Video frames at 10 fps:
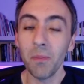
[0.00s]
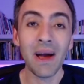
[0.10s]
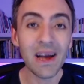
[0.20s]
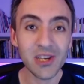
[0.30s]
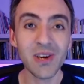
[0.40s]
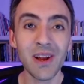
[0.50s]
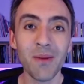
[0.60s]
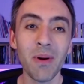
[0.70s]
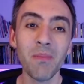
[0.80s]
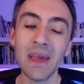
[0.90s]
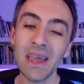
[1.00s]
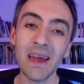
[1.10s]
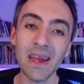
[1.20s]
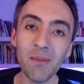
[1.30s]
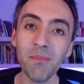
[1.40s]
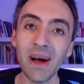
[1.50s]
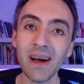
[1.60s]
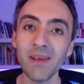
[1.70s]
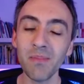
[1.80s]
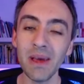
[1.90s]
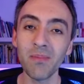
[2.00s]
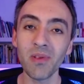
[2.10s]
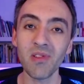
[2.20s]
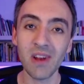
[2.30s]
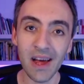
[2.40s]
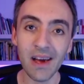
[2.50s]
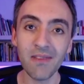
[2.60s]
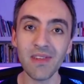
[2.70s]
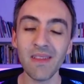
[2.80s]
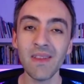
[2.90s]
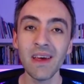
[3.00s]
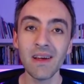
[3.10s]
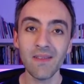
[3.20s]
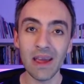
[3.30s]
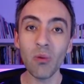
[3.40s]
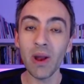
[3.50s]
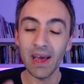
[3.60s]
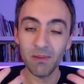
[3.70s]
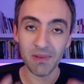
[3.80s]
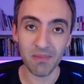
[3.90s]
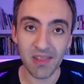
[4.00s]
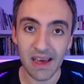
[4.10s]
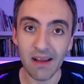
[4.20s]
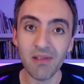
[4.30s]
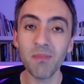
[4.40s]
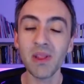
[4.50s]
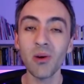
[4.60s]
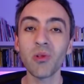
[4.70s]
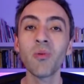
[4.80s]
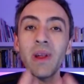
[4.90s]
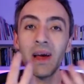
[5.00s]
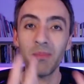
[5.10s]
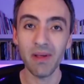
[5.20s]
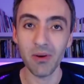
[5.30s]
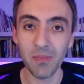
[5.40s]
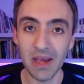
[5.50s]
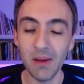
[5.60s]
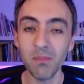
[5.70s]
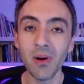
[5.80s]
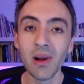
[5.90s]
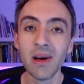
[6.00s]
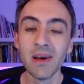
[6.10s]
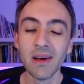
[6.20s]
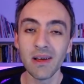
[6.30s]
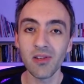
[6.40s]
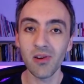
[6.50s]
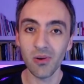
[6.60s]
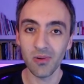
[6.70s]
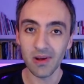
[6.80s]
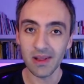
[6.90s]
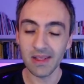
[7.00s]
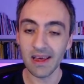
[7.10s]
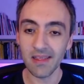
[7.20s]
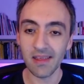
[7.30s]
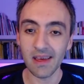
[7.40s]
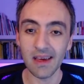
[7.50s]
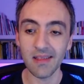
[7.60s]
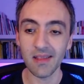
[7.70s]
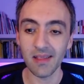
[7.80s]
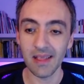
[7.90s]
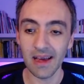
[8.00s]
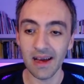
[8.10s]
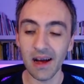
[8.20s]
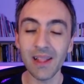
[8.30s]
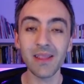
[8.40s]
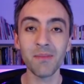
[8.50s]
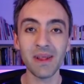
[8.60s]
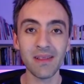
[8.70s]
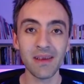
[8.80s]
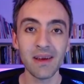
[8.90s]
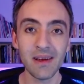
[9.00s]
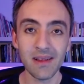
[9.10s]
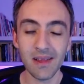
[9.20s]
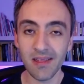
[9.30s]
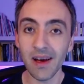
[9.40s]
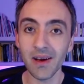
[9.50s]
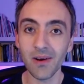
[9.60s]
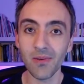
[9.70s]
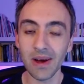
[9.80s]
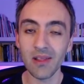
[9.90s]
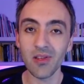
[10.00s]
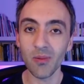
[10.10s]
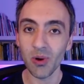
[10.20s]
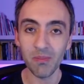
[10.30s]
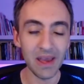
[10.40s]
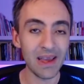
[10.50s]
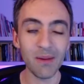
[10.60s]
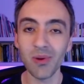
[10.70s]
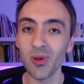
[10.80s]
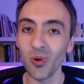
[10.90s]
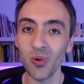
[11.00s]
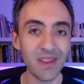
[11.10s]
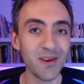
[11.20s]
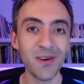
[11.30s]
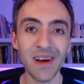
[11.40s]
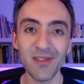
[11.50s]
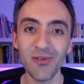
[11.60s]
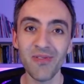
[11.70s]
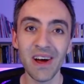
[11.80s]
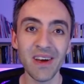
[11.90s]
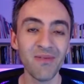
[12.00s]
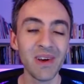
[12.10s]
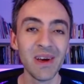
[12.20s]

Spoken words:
passionate about making an impact in people's lives, and they want to help themselves, but they also want to help other people. So this is the ultimate desire, right? Someone being able to quit their 9-to-5,